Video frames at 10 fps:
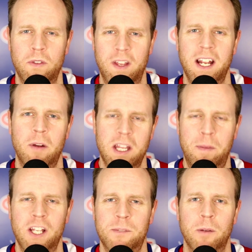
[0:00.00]
thinking about the
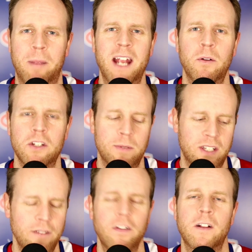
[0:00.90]
Pittsburgh Penguins
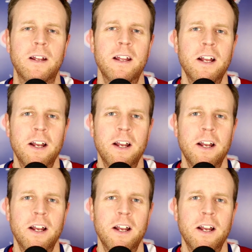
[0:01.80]
specifically,